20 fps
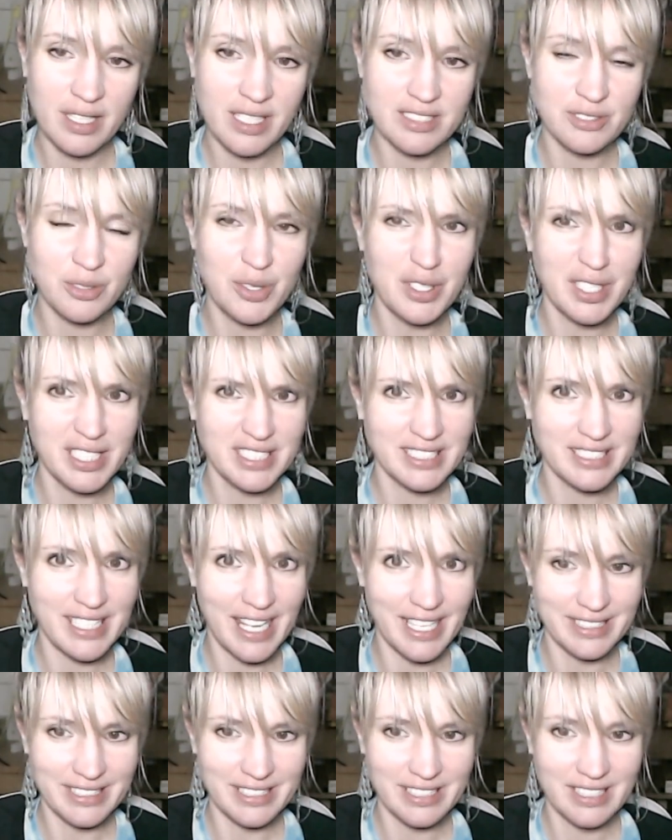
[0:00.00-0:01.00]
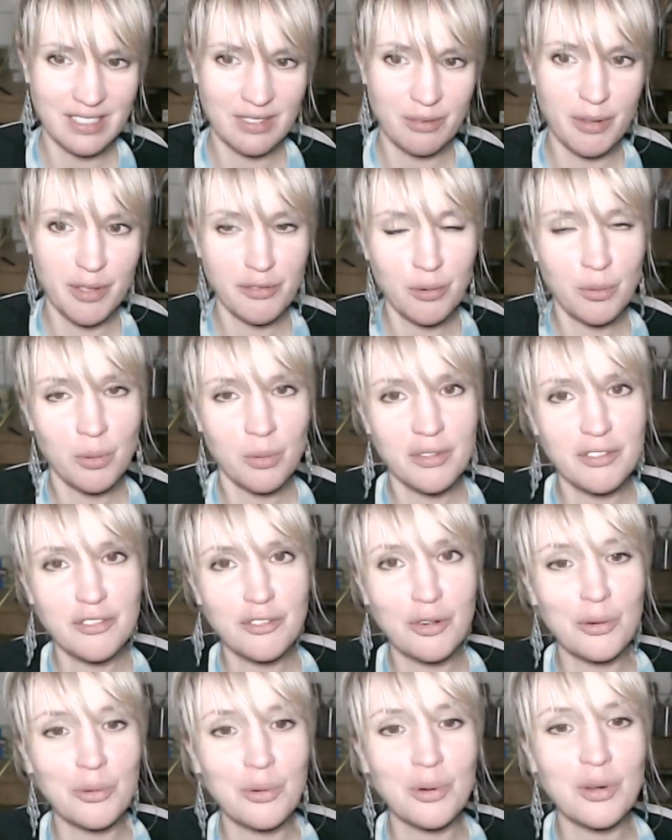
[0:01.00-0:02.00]
to an extent. We've
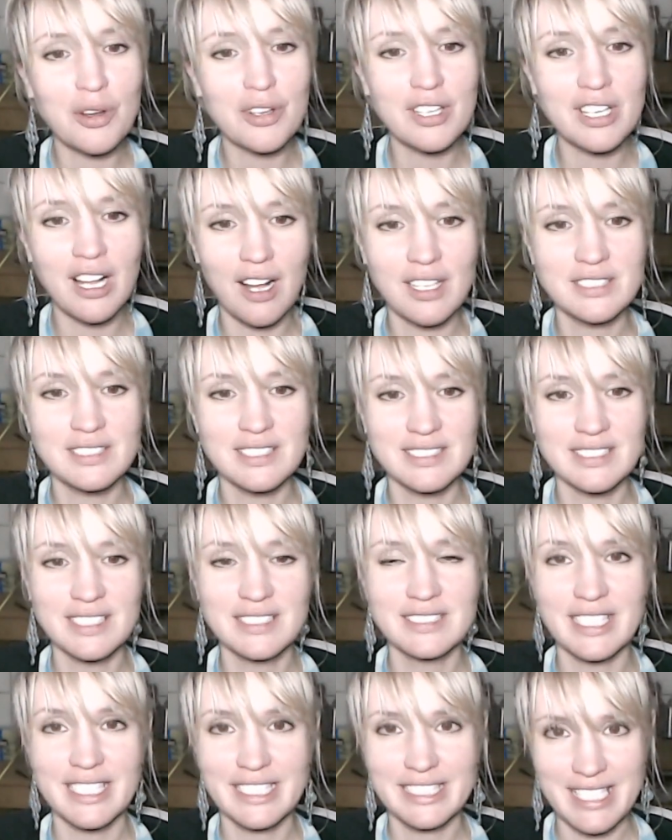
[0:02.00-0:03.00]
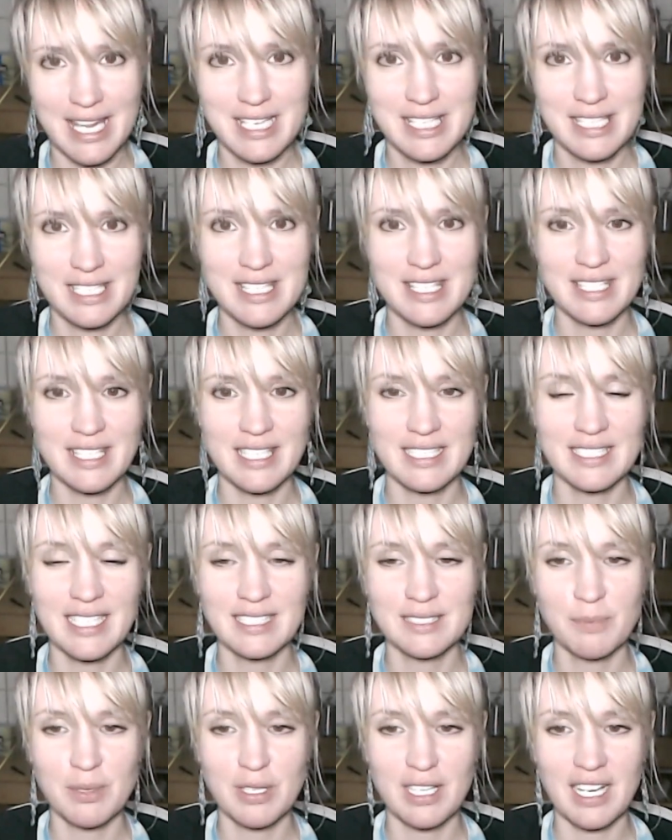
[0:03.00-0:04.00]
all got narcissistic tendencies,
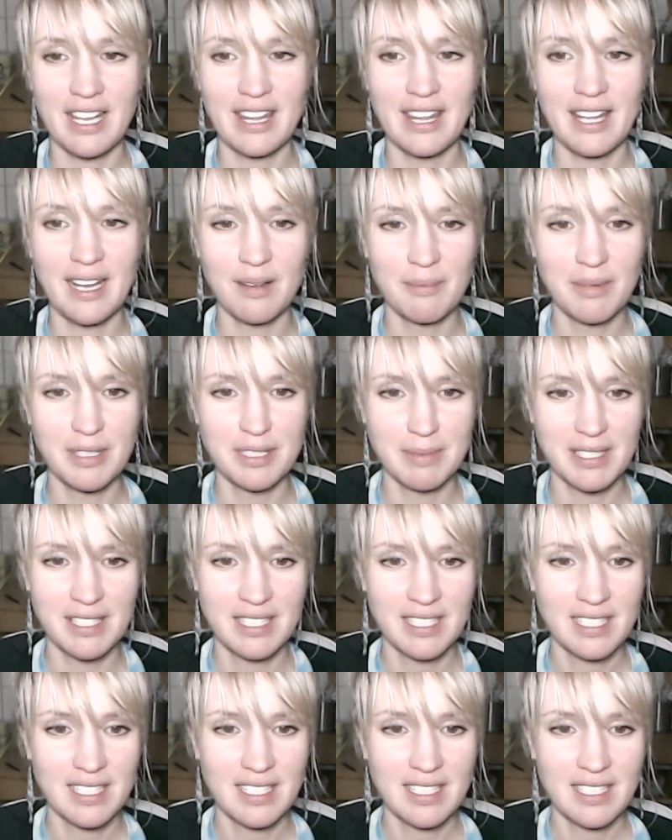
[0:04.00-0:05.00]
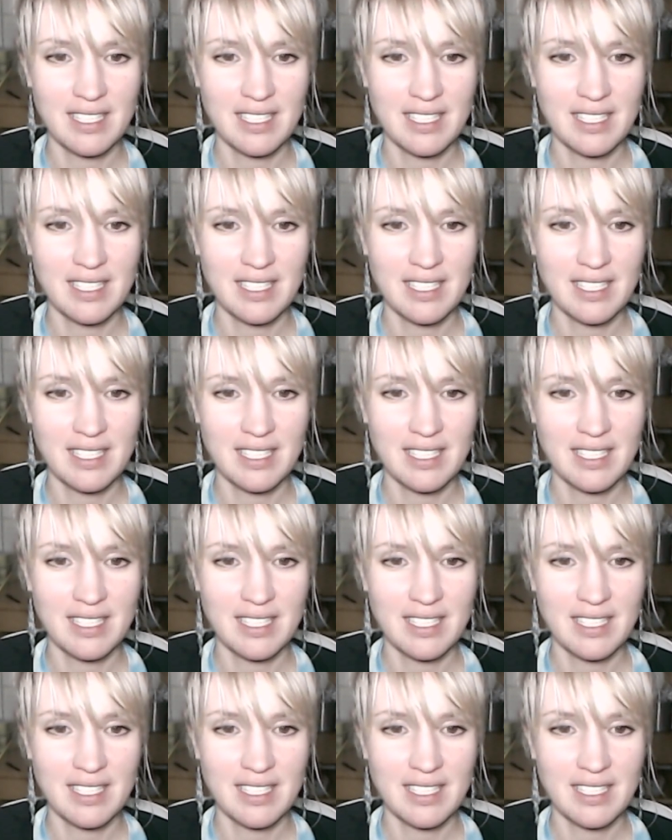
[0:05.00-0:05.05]
let's put it like that, maybe.